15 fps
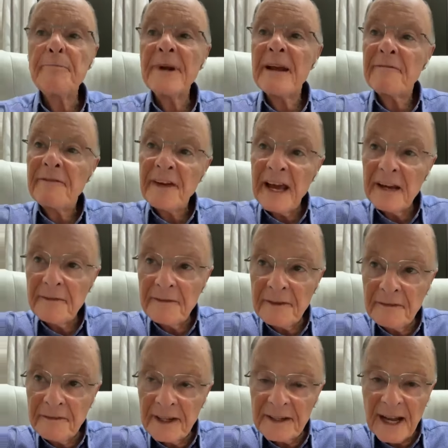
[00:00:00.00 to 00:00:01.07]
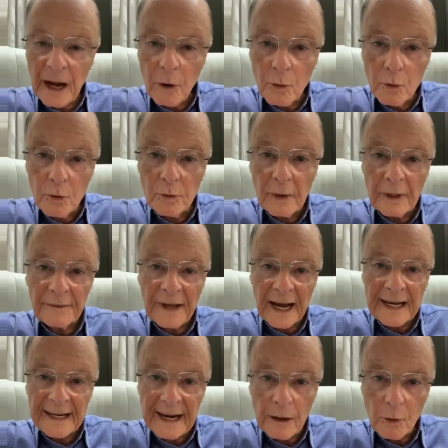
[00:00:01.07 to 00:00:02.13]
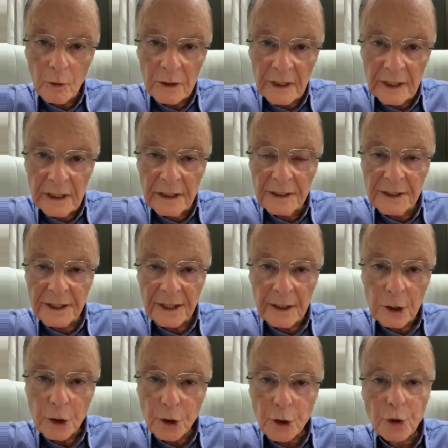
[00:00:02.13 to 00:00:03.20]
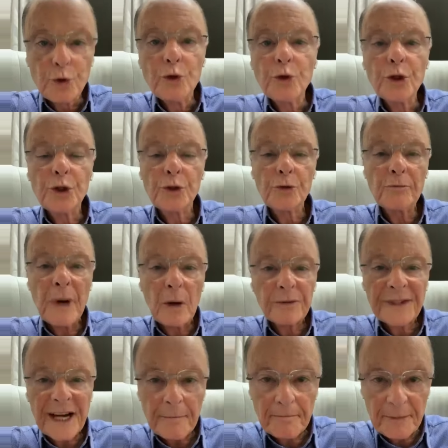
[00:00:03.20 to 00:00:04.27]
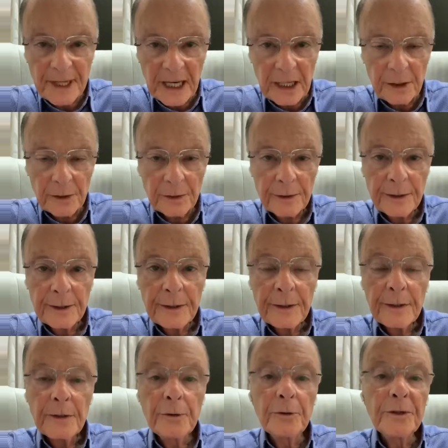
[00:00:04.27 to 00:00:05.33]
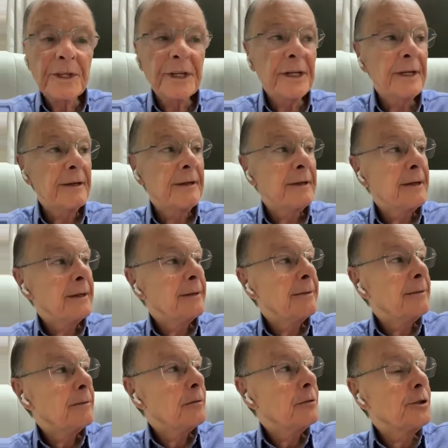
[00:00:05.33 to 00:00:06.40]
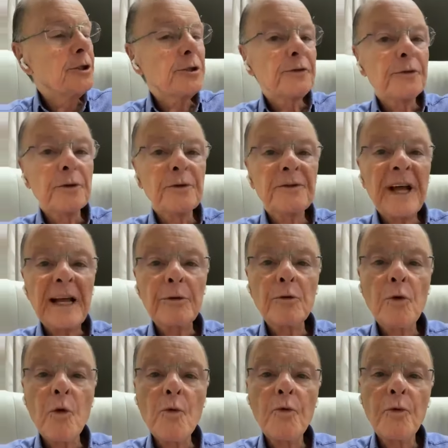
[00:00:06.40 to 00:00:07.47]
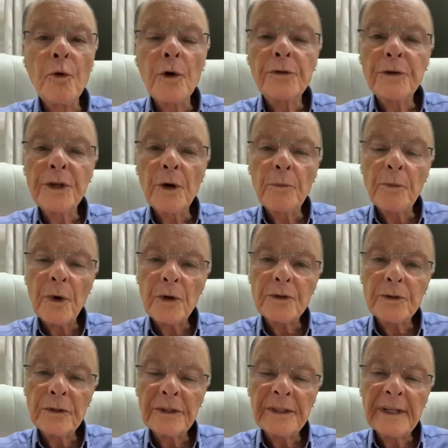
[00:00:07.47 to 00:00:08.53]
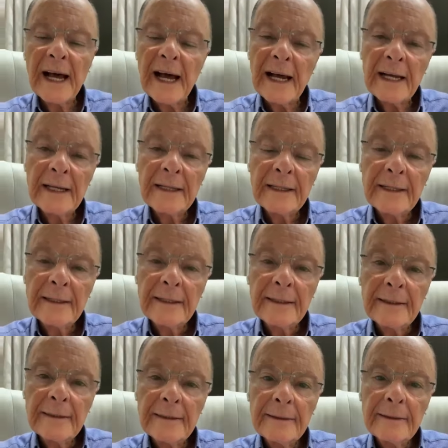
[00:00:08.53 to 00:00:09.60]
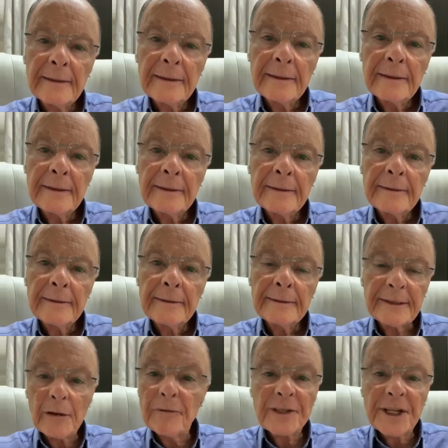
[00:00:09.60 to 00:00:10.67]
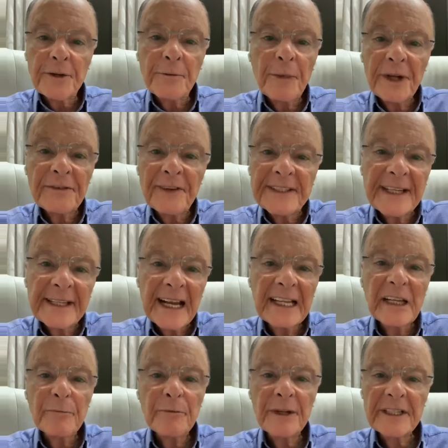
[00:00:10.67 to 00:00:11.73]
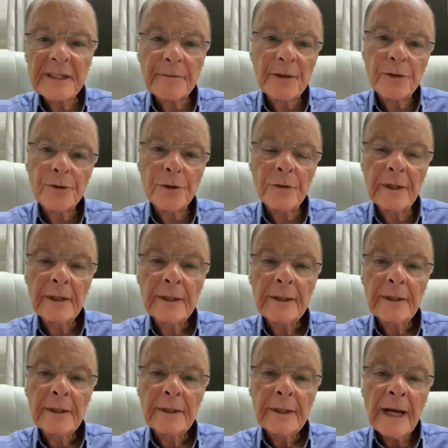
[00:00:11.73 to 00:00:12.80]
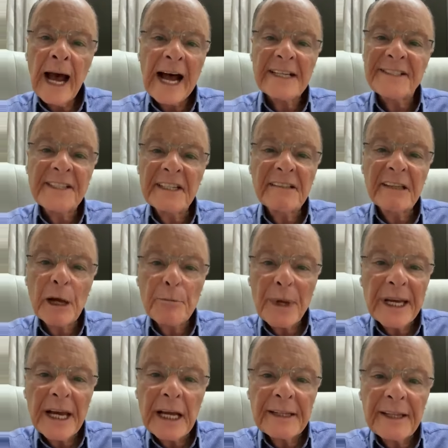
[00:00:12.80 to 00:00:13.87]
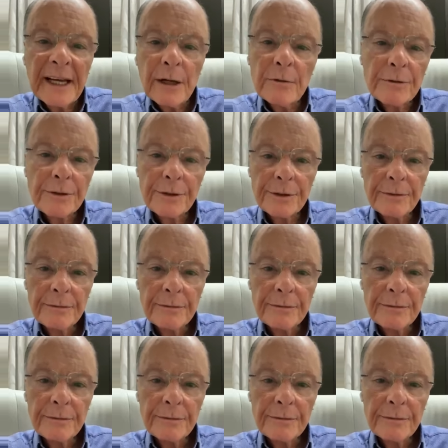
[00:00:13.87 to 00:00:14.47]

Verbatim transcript: They prefer to live on the streets in Crackland, dirty and abandoned out there, than to enjoy the comfort that I can give them. So you cannot do anything for them. And so is God.